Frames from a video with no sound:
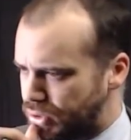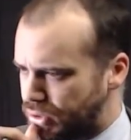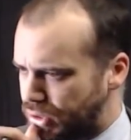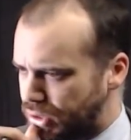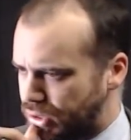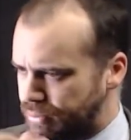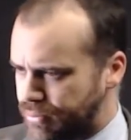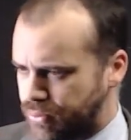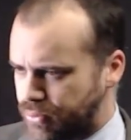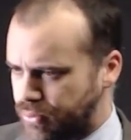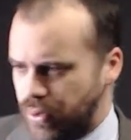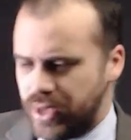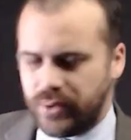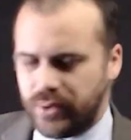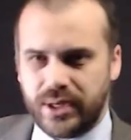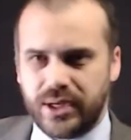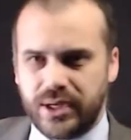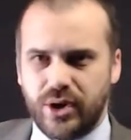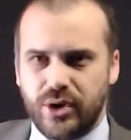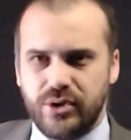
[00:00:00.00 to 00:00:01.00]
uh, where do
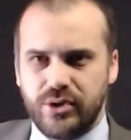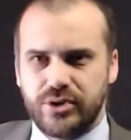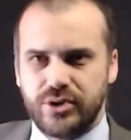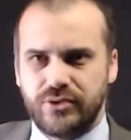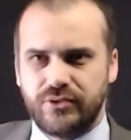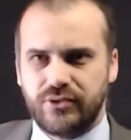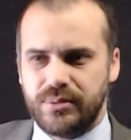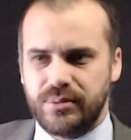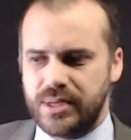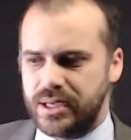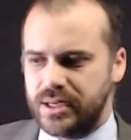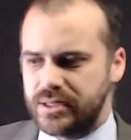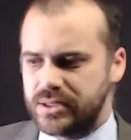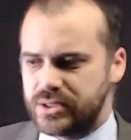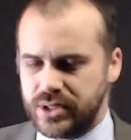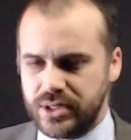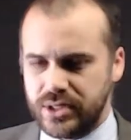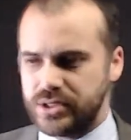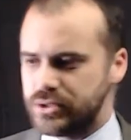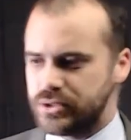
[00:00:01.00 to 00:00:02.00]
I go to from here? So
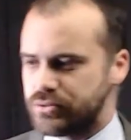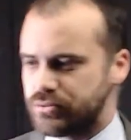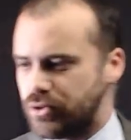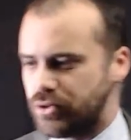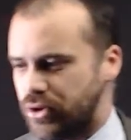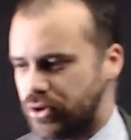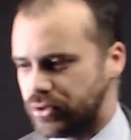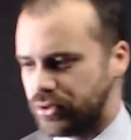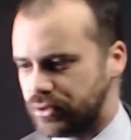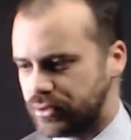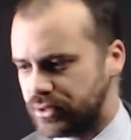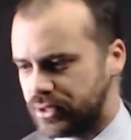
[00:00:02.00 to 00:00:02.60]
this is wrong.